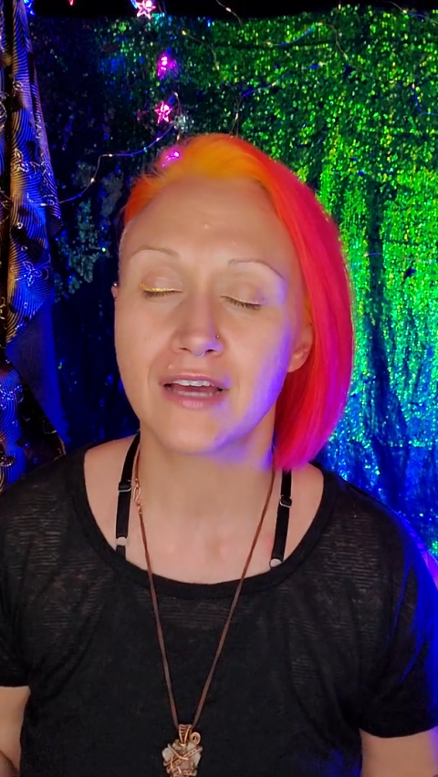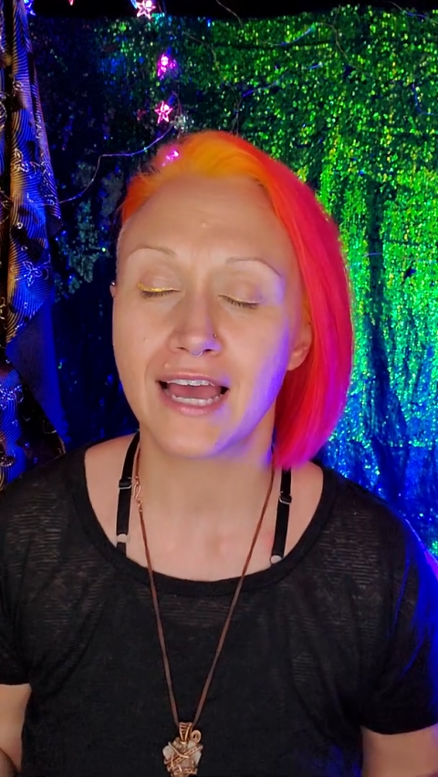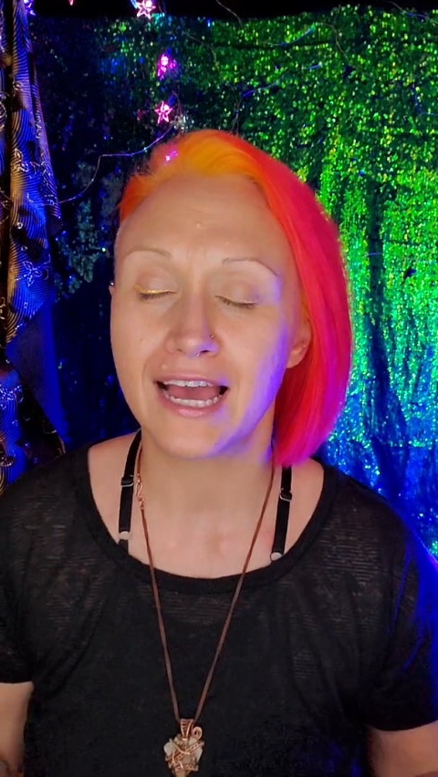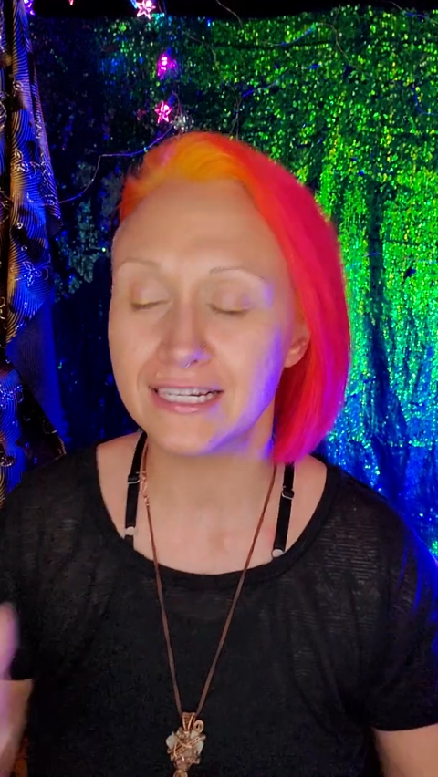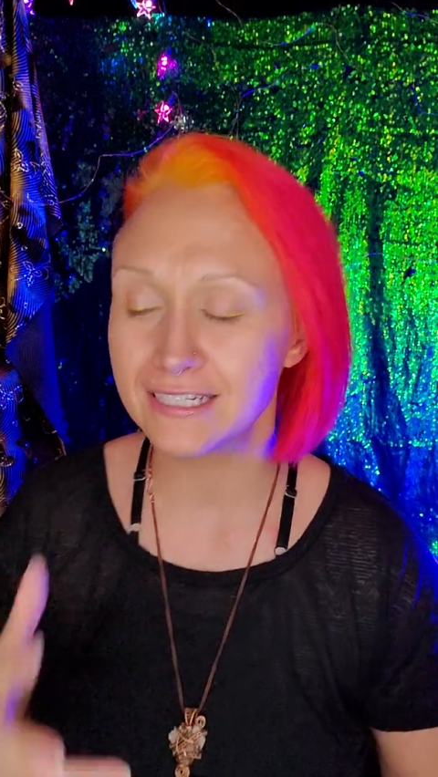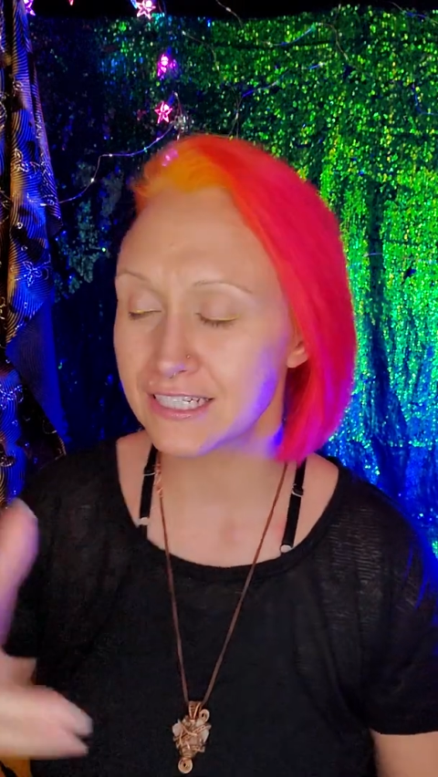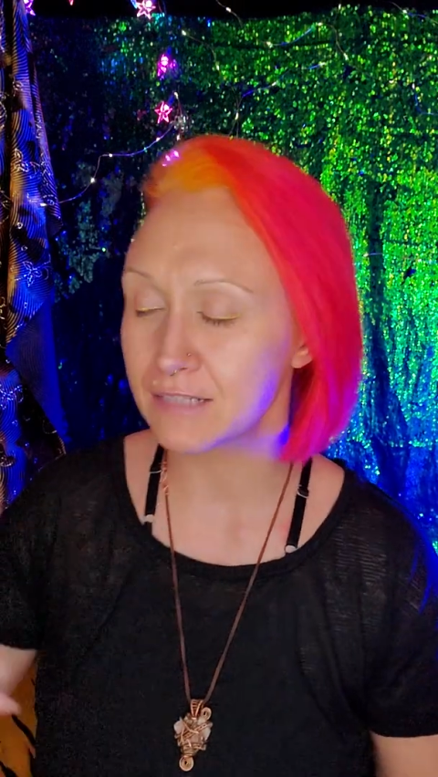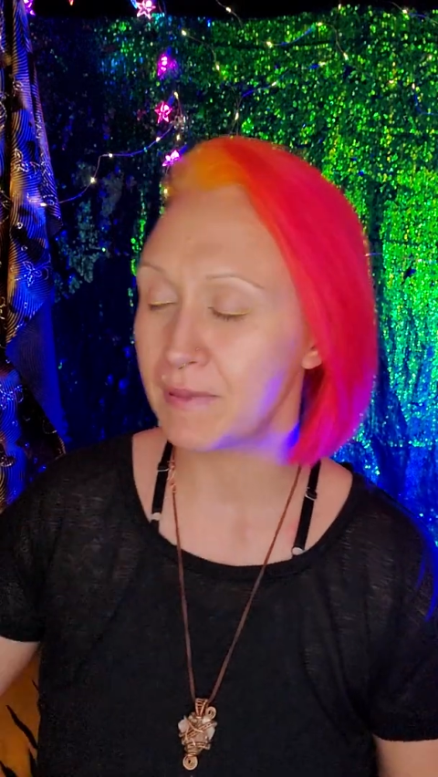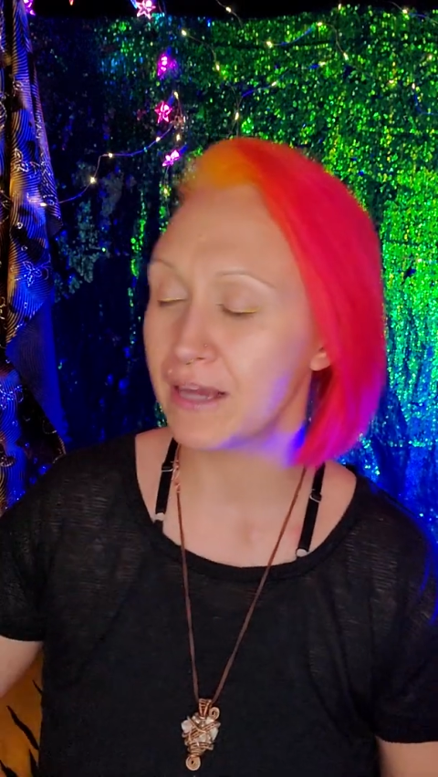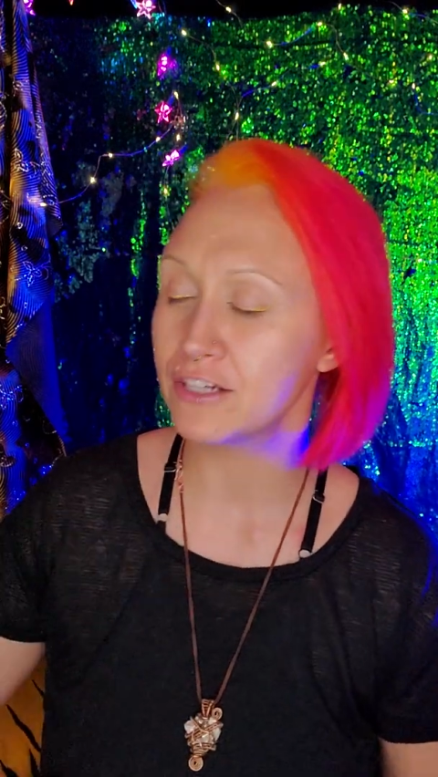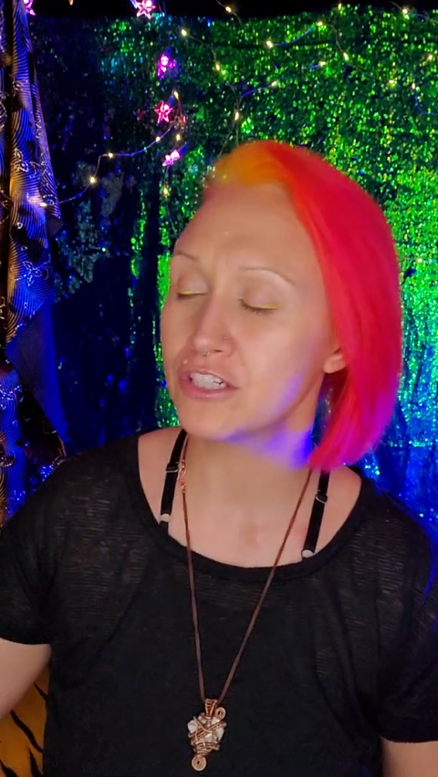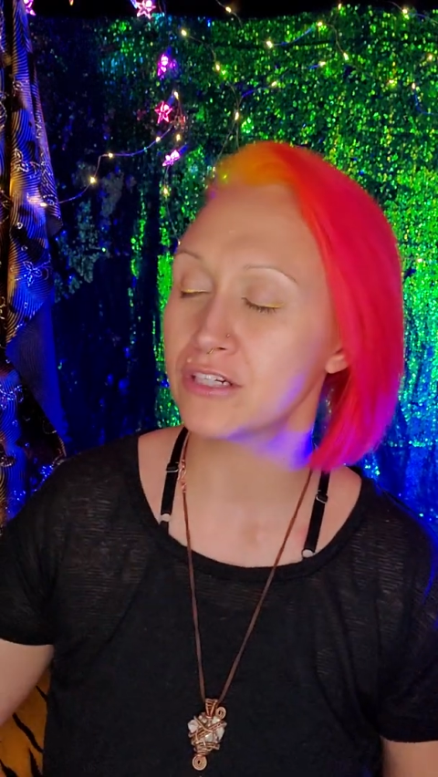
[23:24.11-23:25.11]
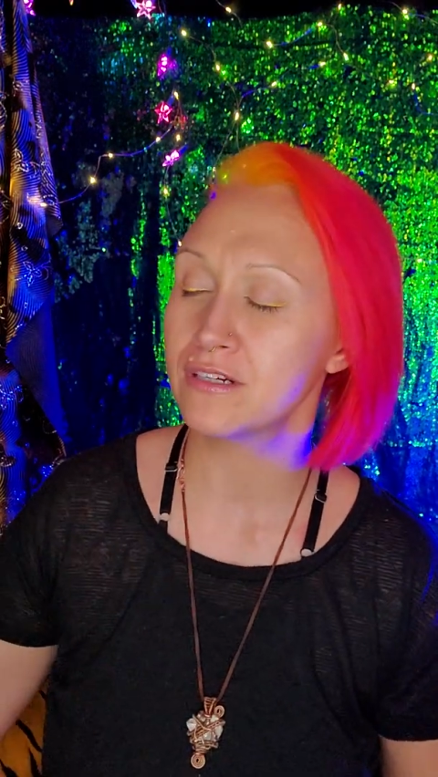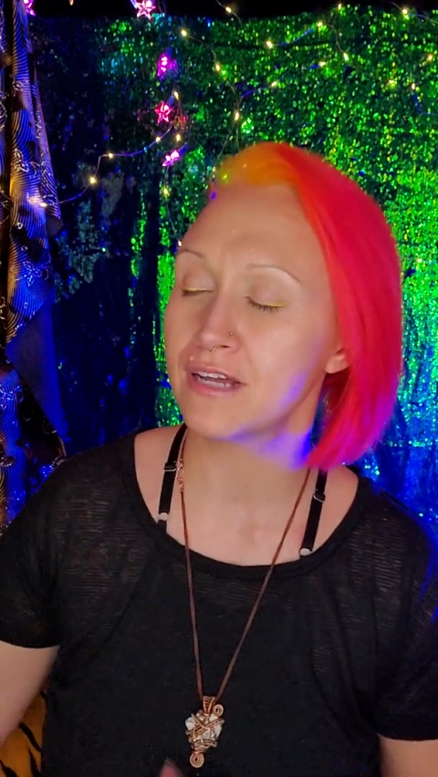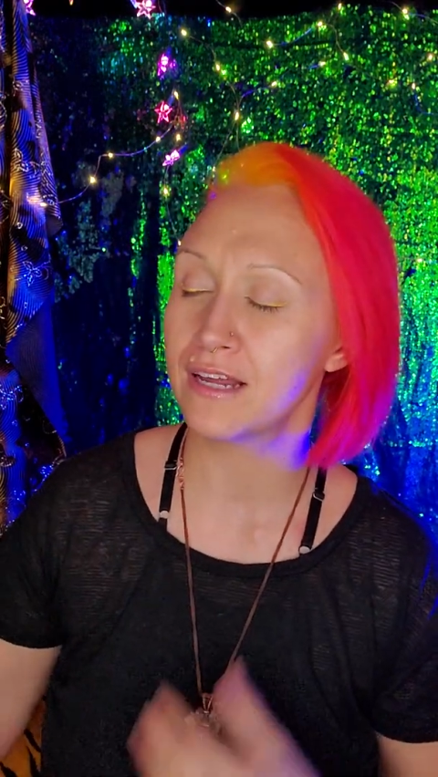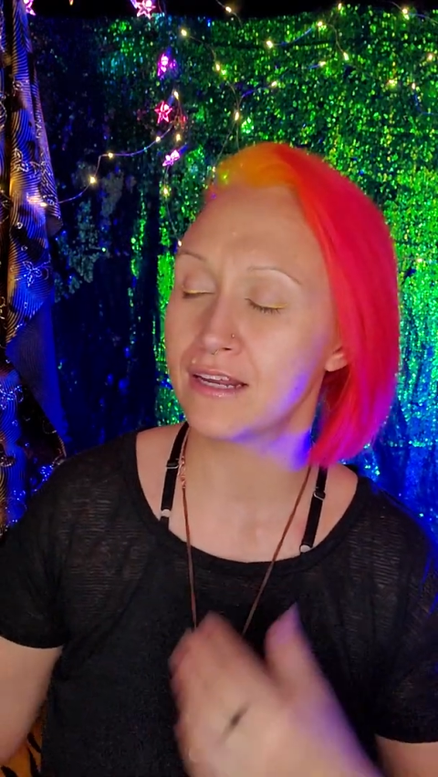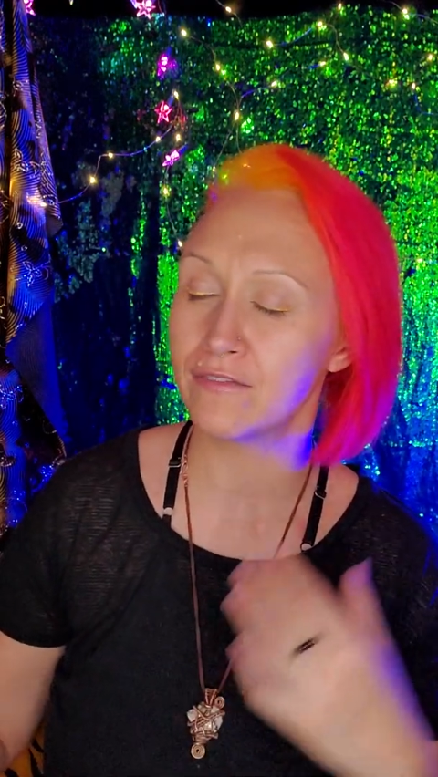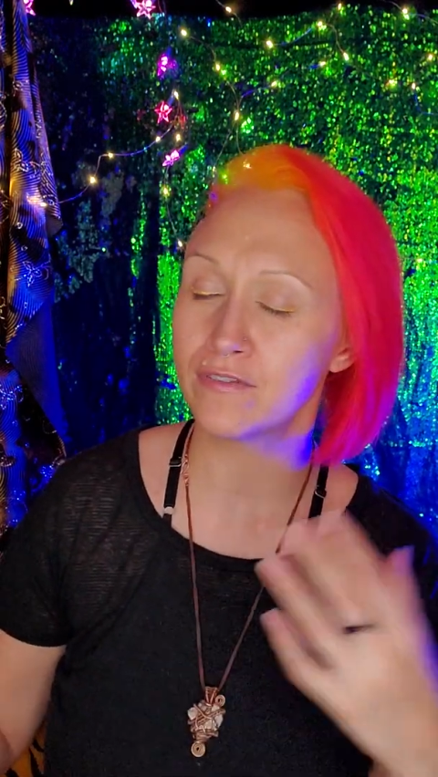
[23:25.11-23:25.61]
and expansion
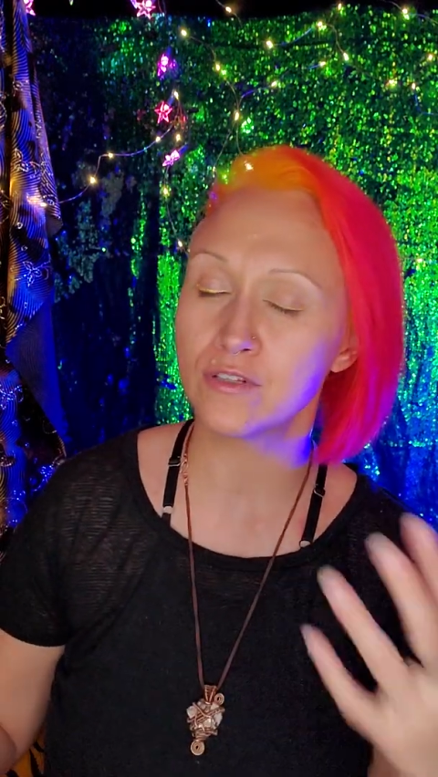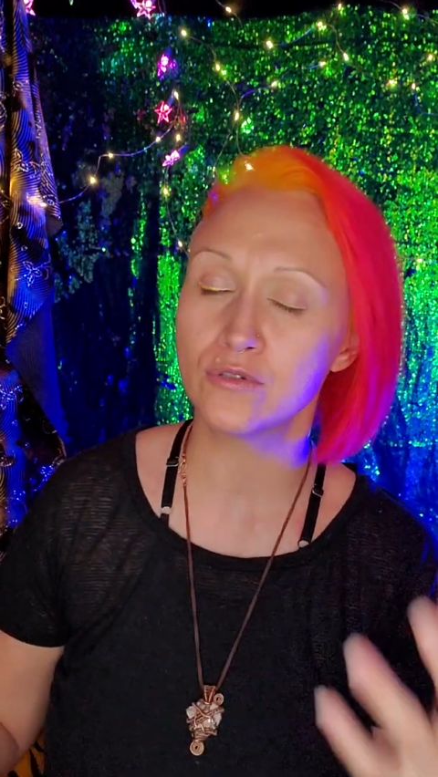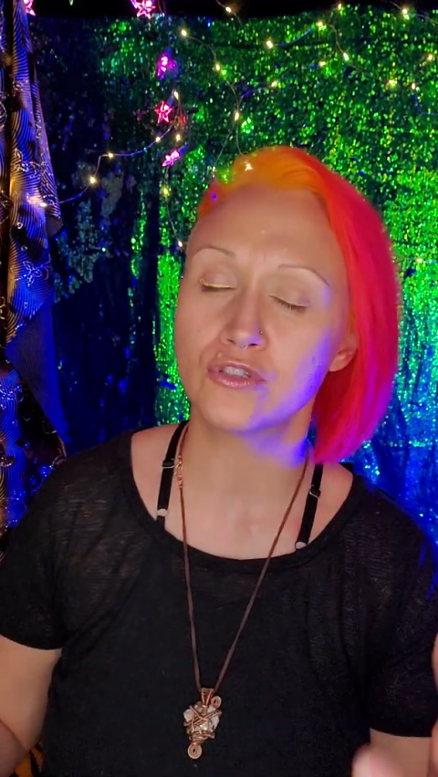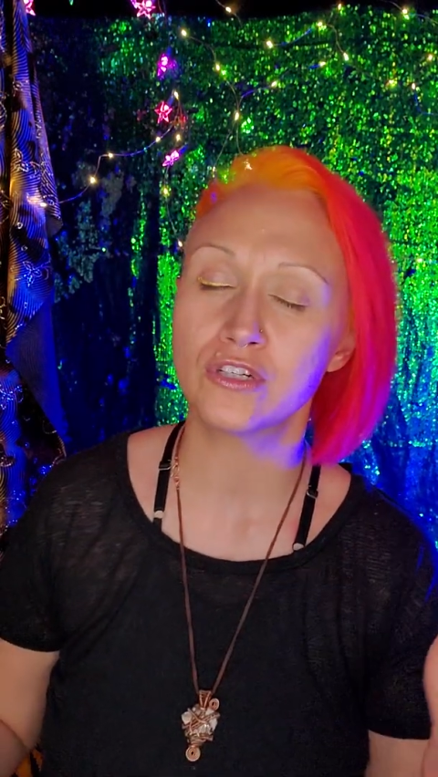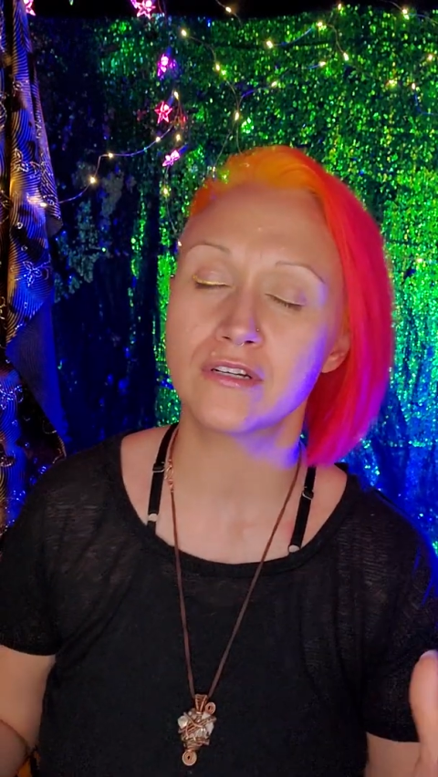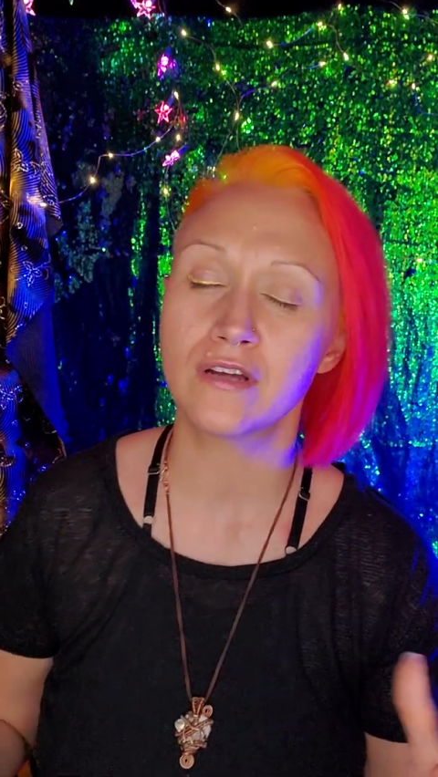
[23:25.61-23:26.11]
and evolution